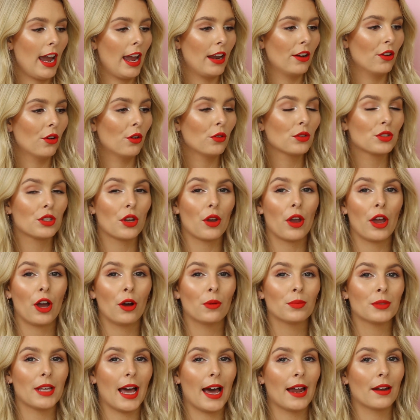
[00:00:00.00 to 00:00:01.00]
and also
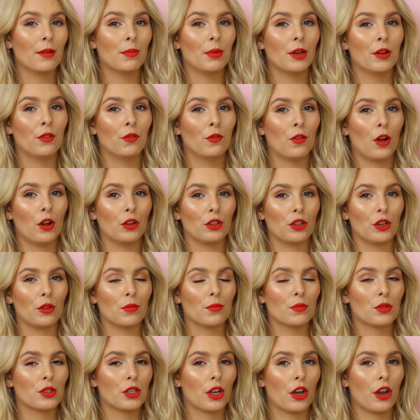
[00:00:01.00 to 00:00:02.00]
helps add a bit of
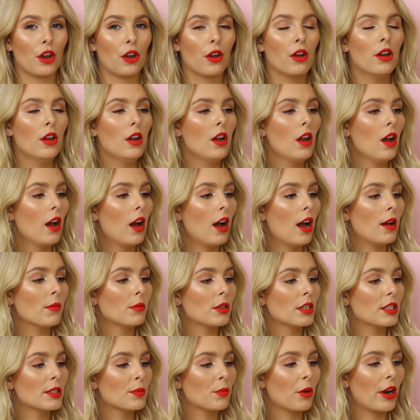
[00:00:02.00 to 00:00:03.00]
volume. So I'm
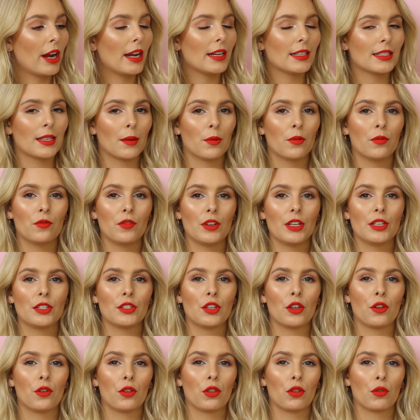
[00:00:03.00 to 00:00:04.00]
going to spray some of
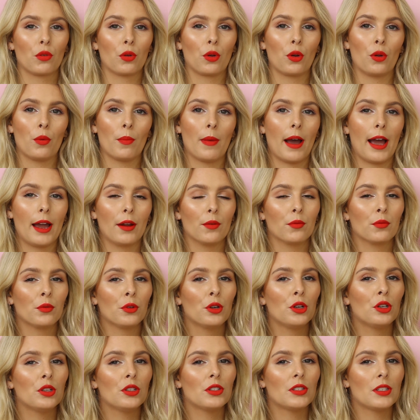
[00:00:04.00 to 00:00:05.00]
this through my
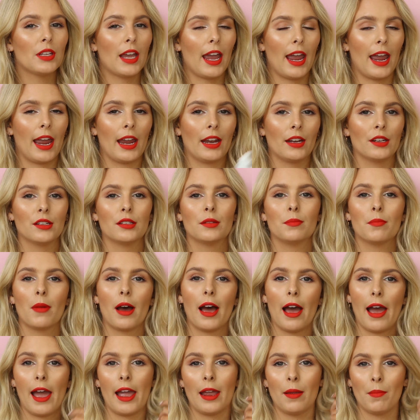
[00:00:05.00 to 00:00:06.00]
roots and
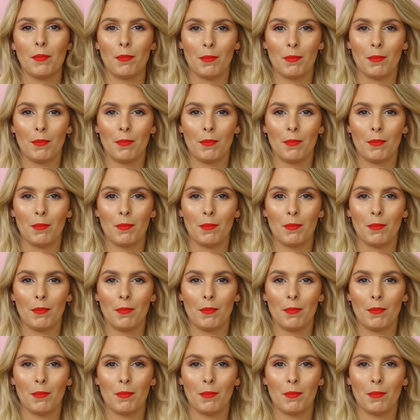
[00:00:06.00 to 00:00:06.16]
my